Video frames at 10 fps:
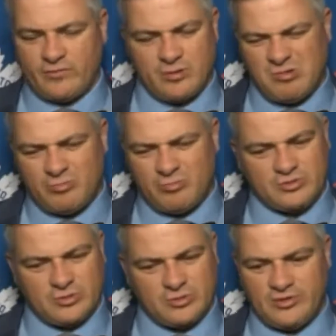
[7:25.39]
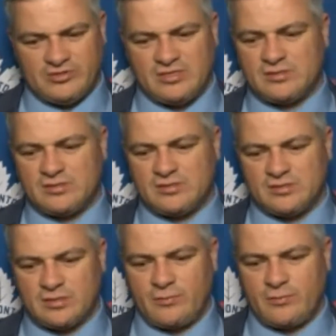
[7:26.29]
No real scoring chances. I
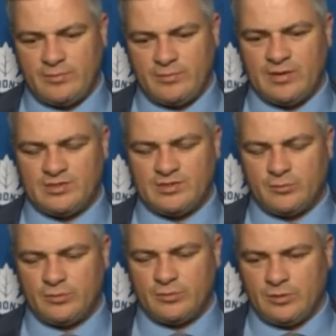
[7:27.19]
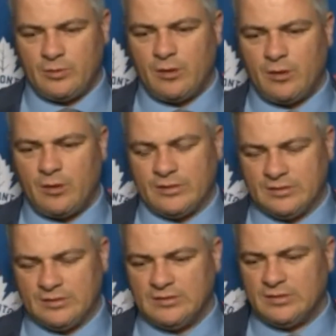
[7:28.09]
thought we managed it really well, but
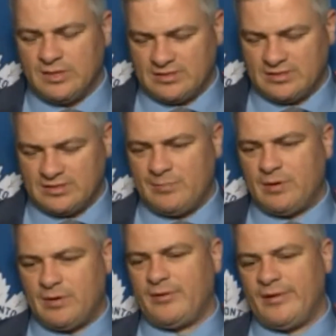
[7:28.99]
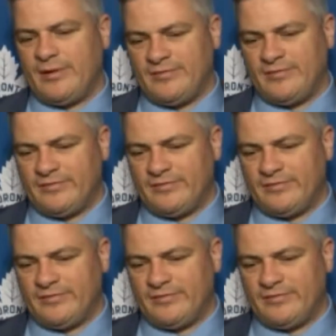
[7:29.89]
a lot of time in our end,